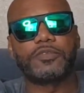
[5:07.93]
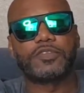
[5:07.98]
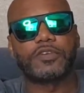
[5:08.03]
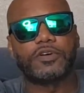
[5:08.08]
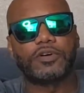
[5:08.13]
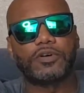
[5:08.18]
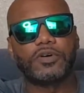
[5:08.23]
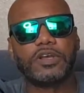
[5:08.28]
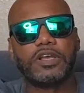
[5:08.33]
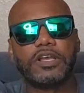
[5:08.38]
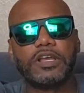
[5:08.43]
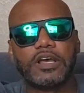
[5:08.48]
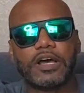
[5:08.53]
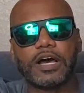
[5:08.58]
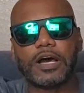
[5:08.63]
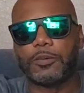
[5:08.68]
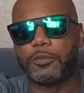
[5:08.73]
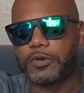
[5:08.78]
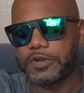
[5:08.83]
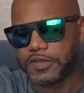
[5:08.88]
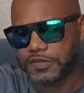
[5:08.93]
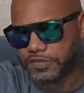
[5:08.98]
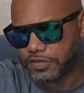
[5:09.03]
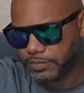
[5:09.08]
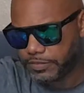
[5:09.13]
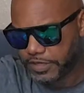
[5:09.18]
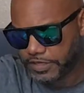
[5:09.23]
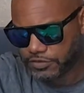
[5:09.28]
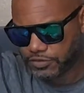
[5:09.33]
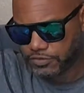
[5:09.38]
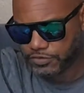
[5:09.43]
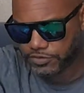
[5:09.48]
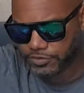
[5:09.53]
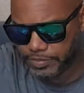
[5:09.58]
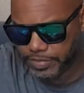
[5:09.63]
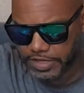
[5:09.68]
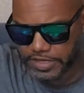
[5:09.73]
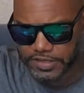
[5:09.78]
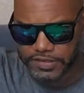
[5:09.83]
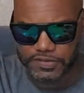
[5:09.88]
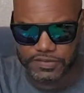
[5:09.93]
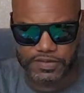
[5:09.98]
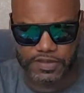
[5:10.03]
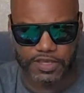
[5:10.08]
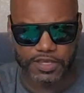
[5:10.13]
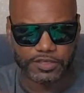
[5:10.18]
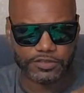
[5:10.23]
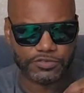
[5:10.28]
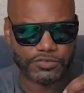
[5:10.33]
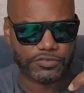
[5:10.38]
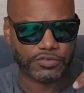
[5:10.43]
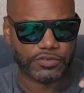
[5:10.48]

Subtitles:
So I wanted some extra space, in